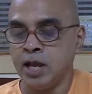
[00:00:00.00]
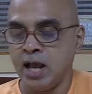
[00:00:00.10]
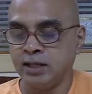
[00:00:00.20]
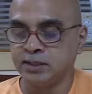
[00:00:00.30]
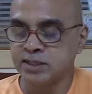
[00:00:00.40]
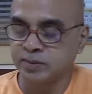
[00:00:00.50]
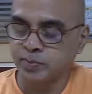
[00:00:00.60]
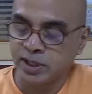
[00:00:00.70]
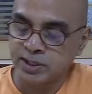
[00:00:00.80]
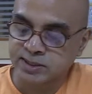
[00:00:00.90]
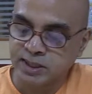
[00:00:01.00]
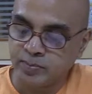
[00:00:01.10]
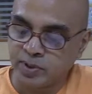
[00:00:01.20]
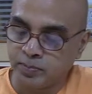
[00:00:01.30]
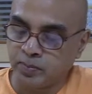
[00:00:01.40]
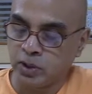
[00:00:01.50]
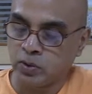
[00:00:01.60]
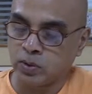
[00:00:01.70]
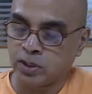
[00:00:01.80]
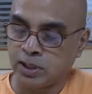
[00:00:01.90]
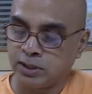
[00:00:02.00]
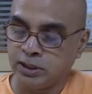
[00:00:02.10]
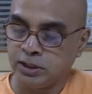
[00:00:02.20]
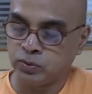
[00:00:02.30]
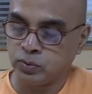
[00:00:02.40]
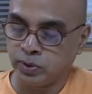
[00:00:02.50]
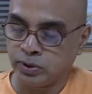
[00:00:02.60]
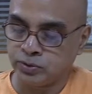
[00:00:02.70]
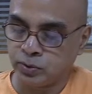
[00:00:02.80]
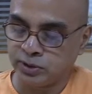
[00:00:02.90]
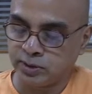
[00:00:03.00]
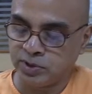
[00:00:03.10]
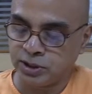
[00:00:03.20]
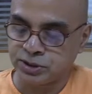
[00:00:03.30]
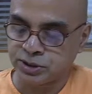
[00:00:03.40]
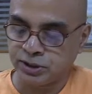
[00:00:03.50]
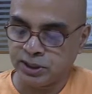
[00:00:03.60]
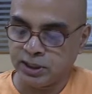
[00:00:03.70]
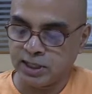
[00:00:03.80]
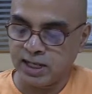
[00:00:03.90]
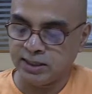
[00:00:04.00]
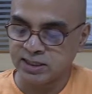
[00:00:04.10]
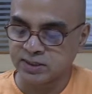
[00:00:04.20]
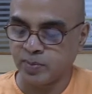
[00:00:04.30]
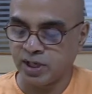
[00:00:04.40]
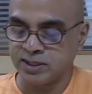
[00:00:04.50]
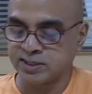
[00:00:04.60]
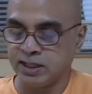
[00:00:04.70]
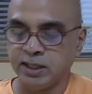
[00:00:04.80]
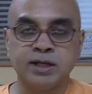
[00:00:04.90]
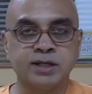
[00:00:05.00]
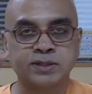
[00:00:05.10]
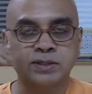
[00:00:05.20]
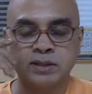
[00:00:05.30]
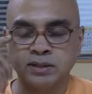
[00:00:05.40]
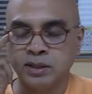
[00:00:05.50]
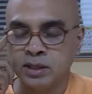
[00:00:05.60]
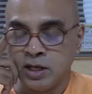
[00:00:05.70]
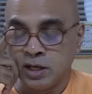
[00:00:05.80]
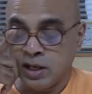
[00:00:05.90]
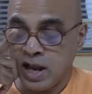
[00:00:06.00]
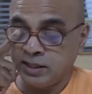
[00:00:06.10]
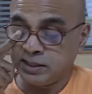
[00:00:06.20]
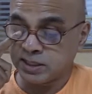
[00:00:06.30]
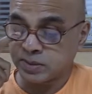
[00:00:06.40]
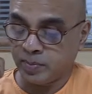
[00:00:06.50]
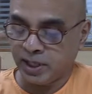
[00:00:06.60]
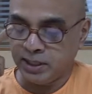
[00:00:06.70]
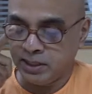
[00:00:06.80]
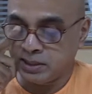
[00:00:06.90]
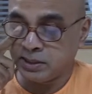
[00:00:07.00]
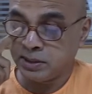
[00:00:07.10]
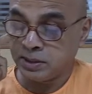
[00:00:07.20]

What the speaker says: And this manasi brahmalogadi dhrutam gacchati, and this manasi, it is and this mind,